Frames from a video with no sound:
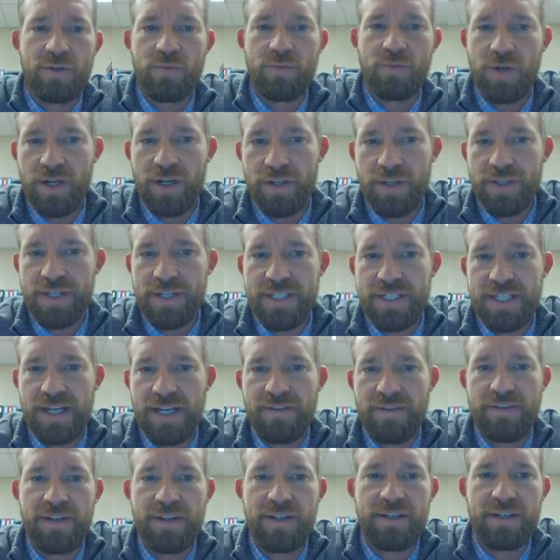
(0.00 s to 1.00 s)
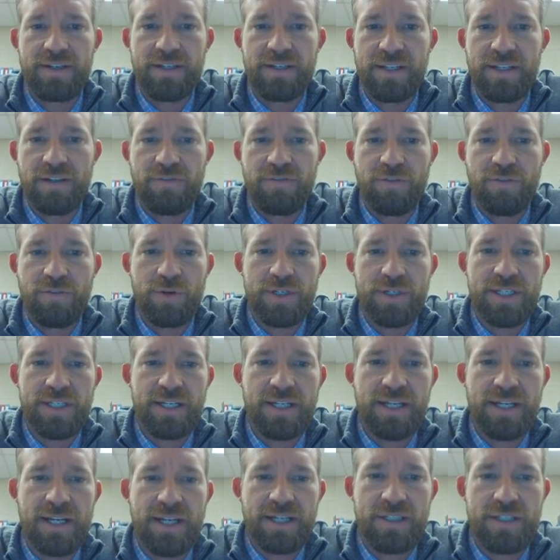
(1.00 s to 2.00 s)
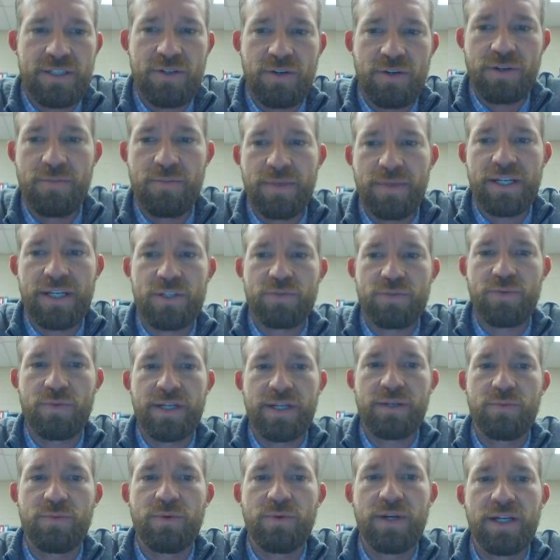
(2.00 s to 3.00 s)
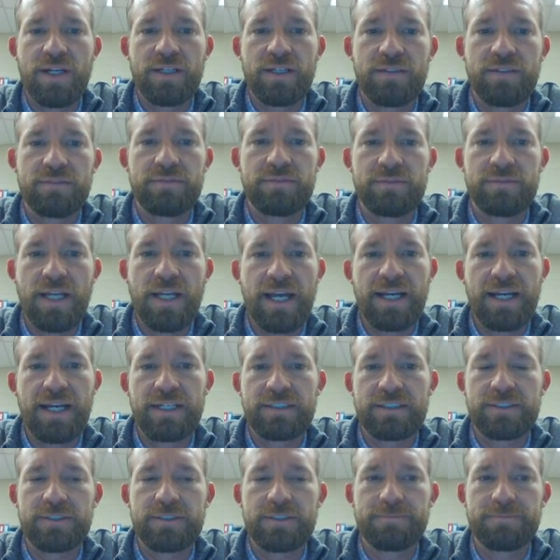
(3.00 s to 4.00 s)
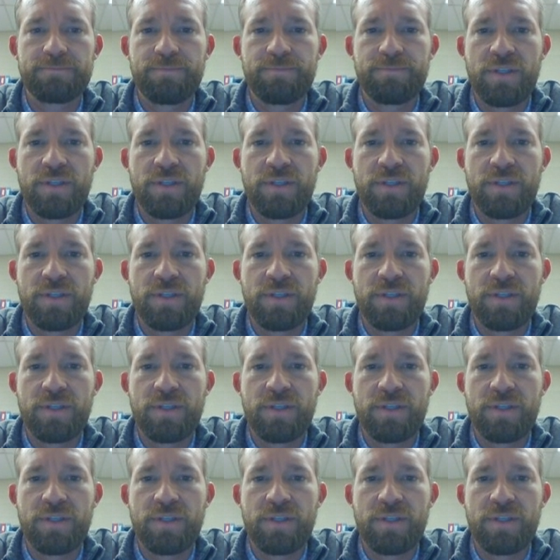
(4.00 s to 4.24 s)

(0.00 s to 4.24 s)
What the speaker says: while the 7 and the 14x go to make 21x.